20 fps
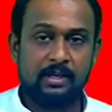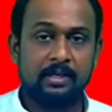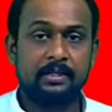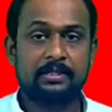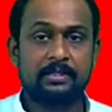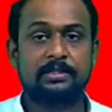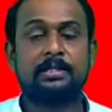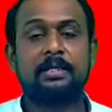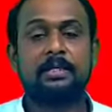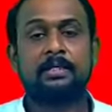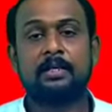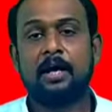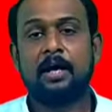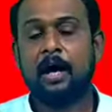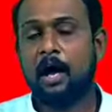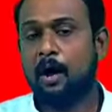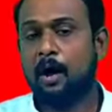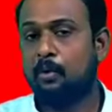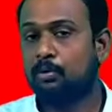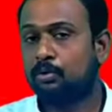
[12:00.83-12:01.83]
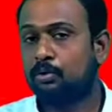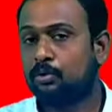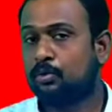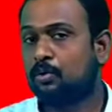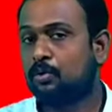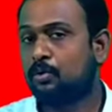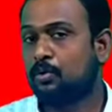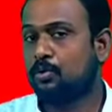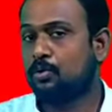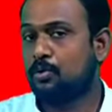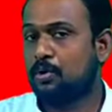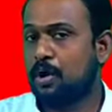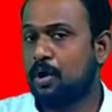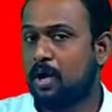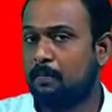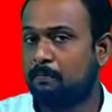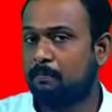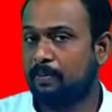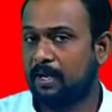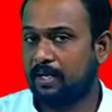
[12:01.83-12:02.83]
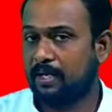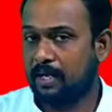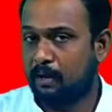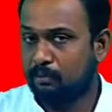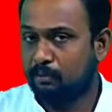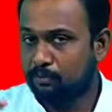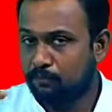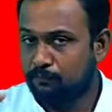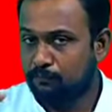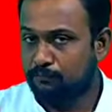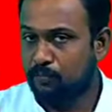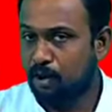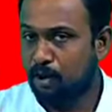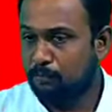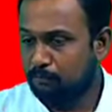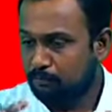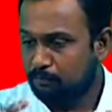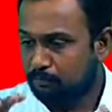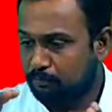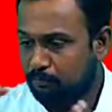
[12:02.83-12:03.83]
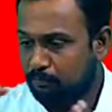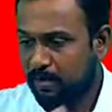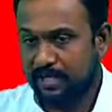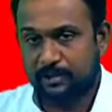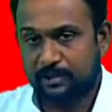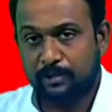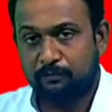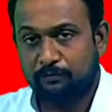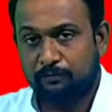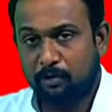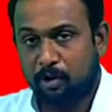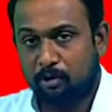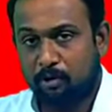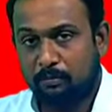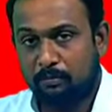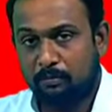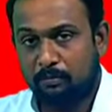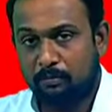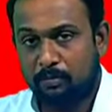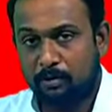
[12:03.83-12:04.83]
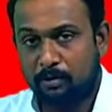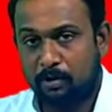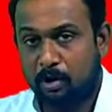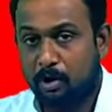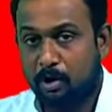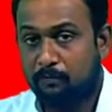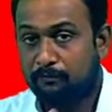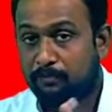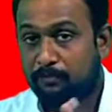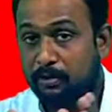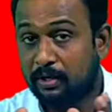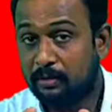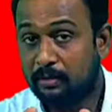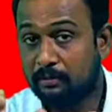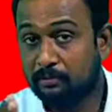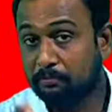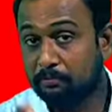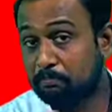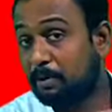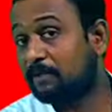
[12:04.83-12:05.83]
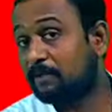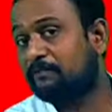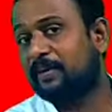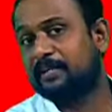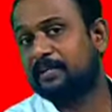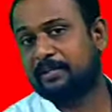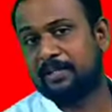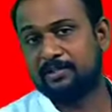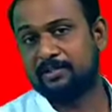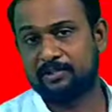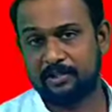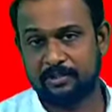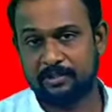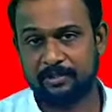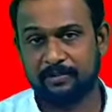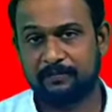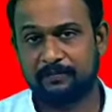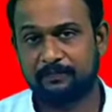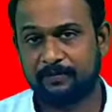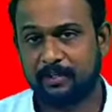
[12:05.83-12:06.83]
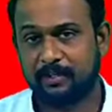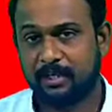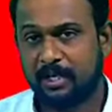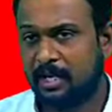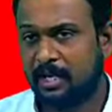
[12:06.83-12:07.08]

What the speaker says: Let us learn how to apply, how to form passive form of perfect tenses.